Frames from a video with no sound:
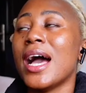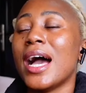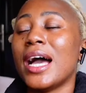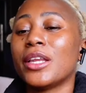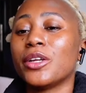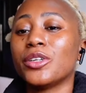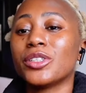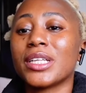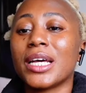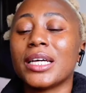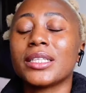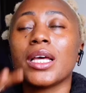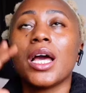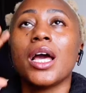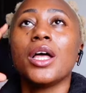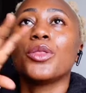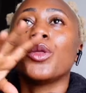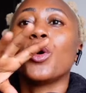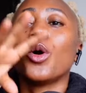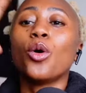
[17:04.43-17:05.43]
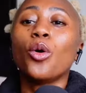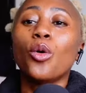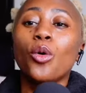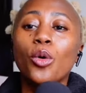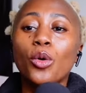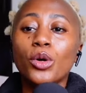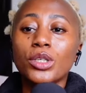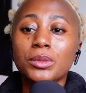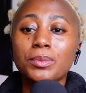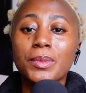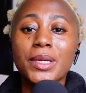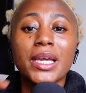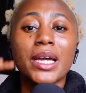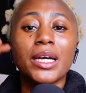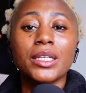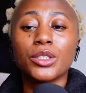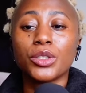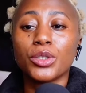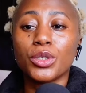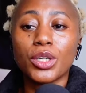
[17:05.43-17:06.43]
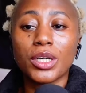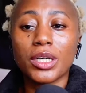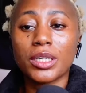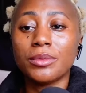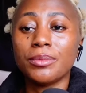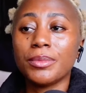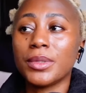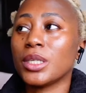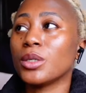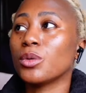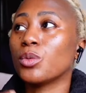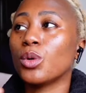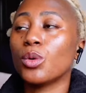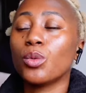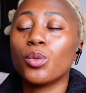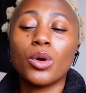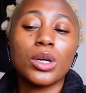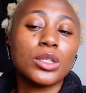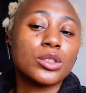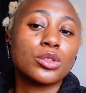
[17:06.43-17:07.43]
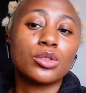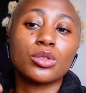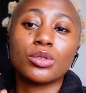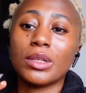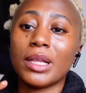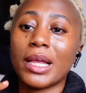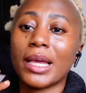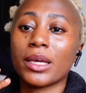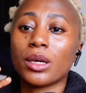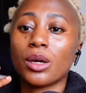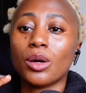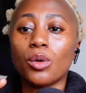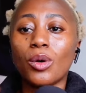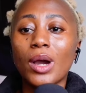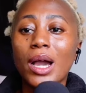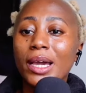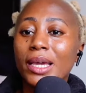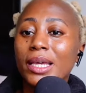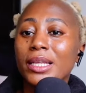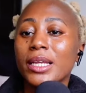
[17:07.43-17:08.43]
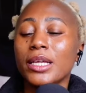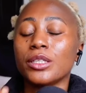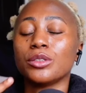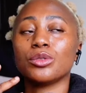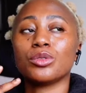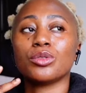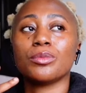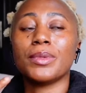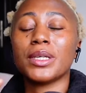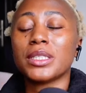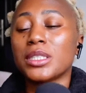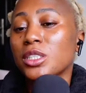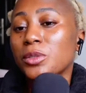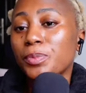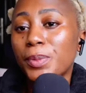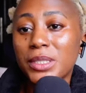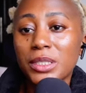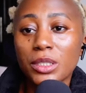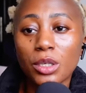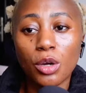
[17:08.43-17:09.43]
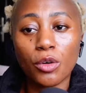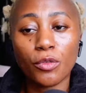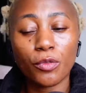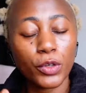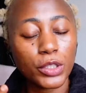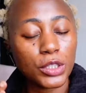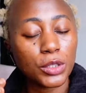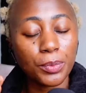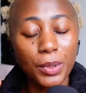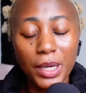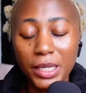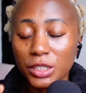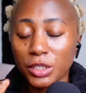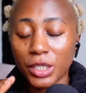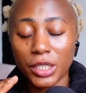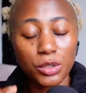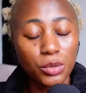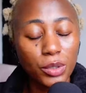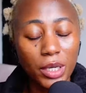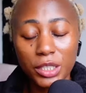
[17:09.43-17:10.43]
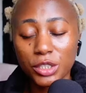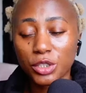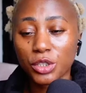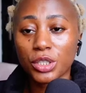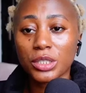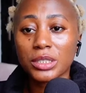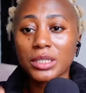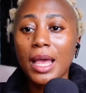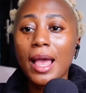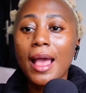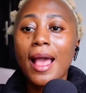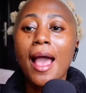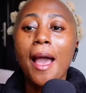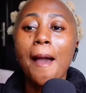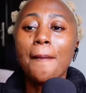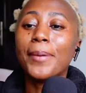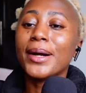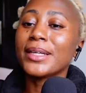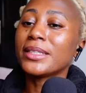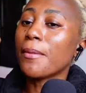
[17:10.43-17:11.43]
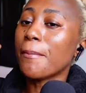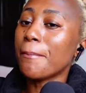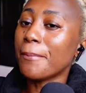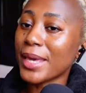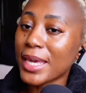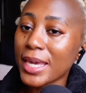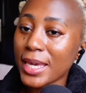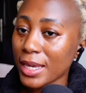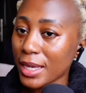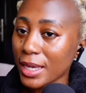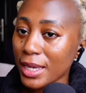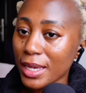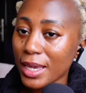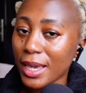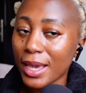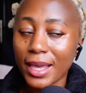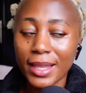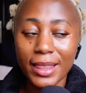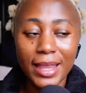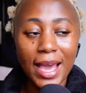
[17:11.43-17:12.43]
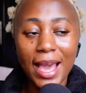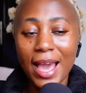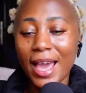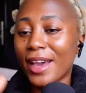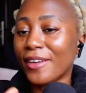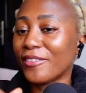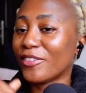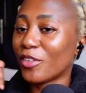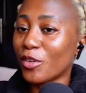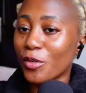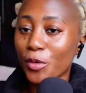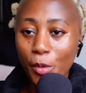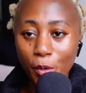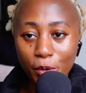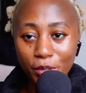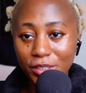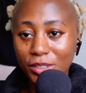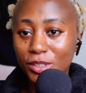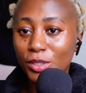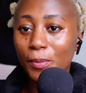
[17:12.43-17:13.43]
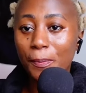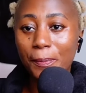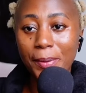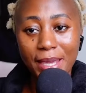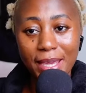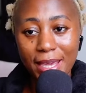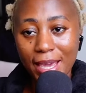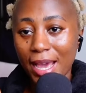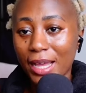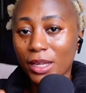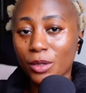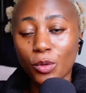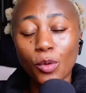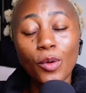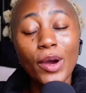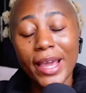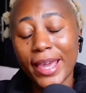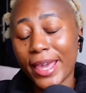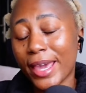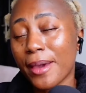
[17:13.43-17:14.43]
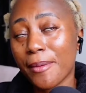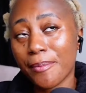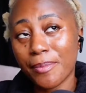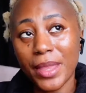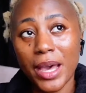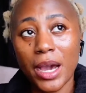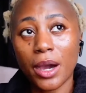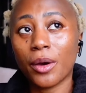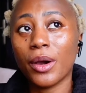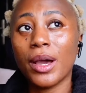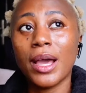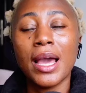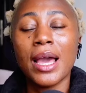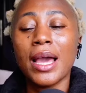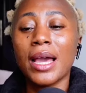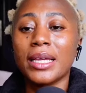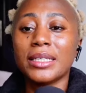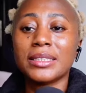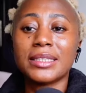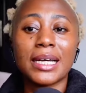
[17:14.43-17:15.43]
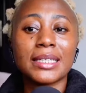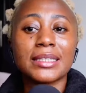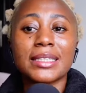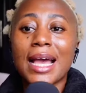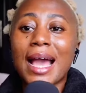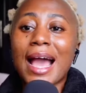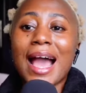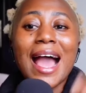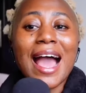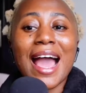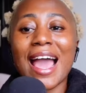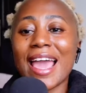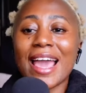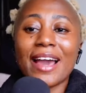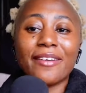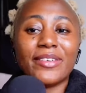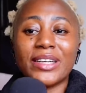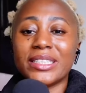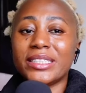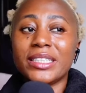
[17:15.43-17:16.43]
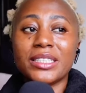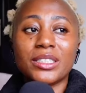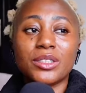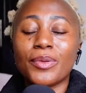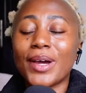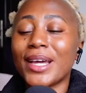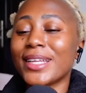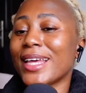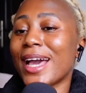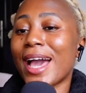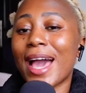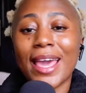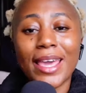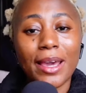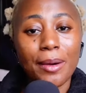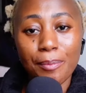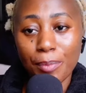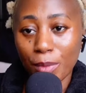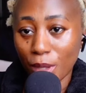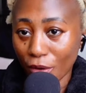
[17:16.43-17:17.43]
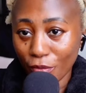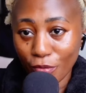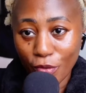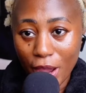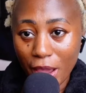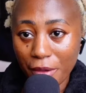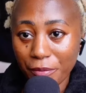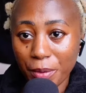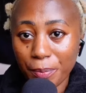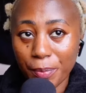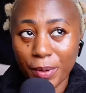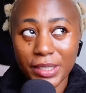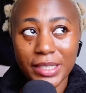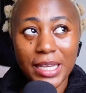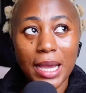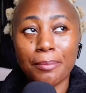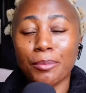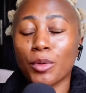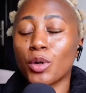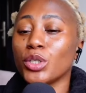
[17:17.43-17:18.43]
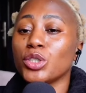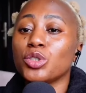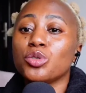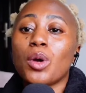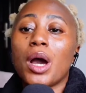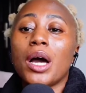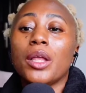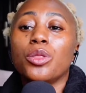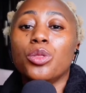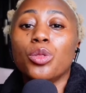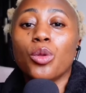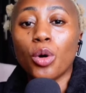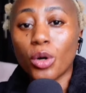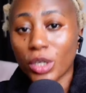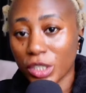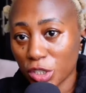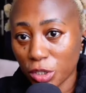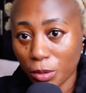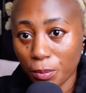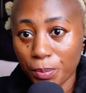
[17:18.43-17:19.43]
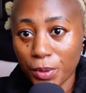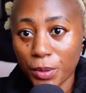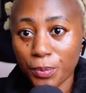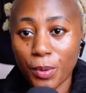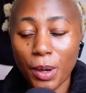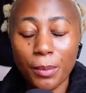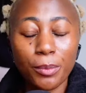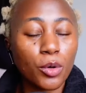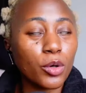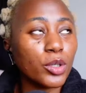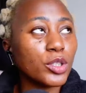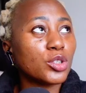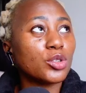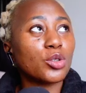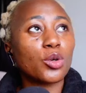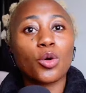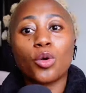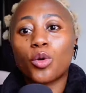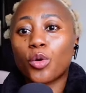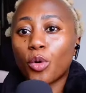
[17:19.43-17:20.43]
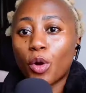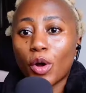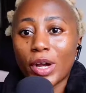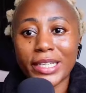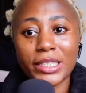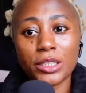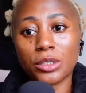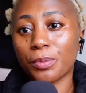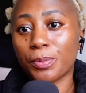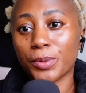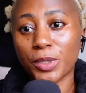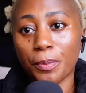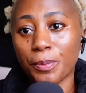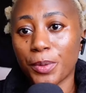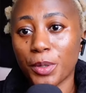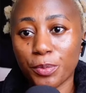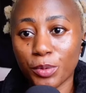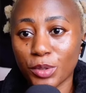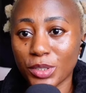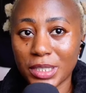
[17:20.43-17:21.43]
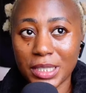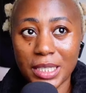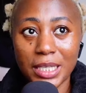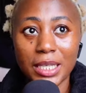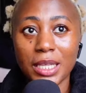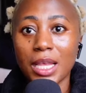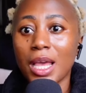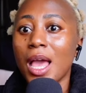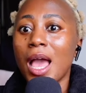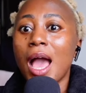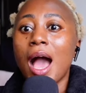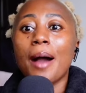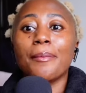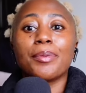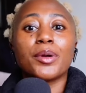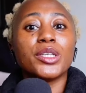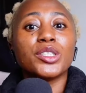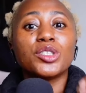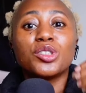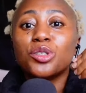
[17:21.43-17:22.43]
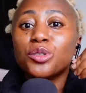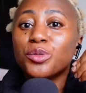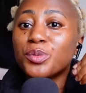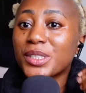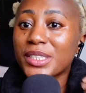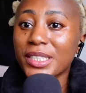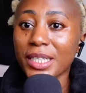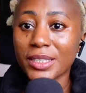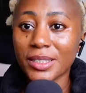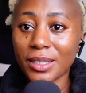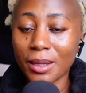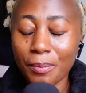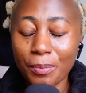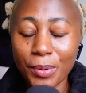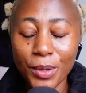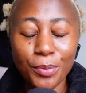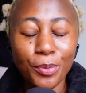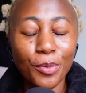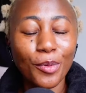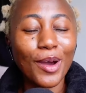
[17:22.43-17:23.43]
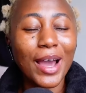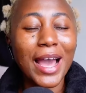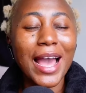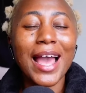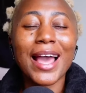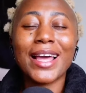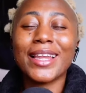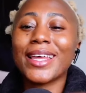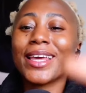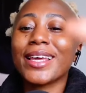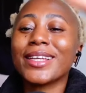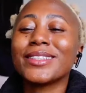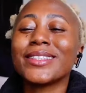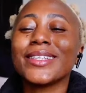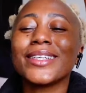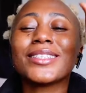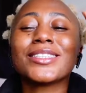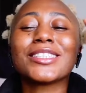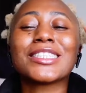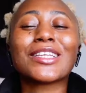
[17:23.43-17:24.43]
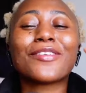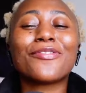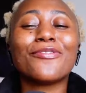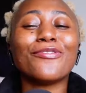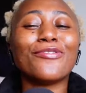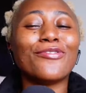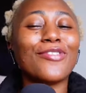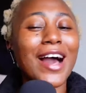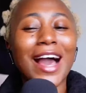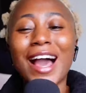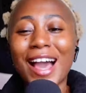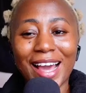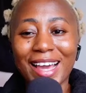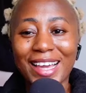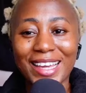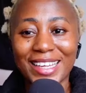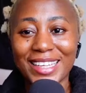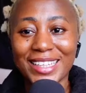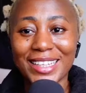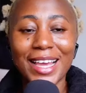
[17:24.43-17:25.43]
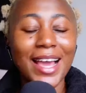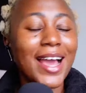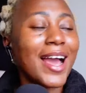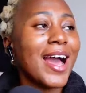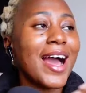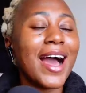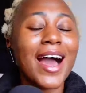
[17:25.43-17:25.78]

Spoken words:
I know that the old me and the younger me will want to, like, oh, how can I do to make this person comfortable and try to adjust? But the me that I have grown to be and who I am now is that I have identified that I am not for everybody. I'm going to annoy some people. I'm going to crawl into some people's skin. I'm going to irritate some people. And it is fine.